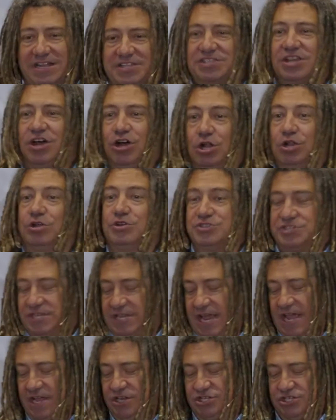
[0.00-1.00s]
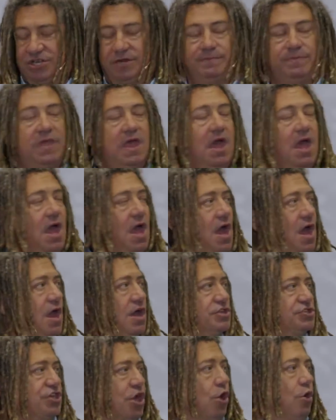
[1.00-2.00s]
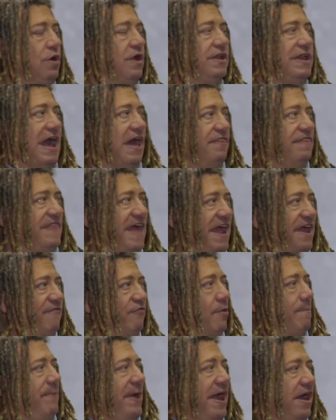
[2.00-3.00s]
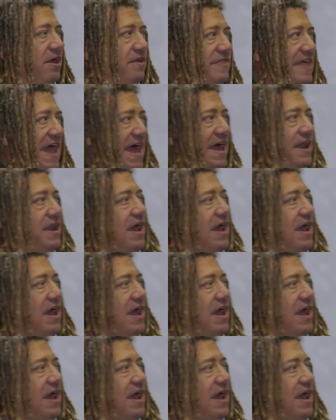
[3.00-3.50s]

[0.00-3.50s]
a hallucination. So now they have repaired that.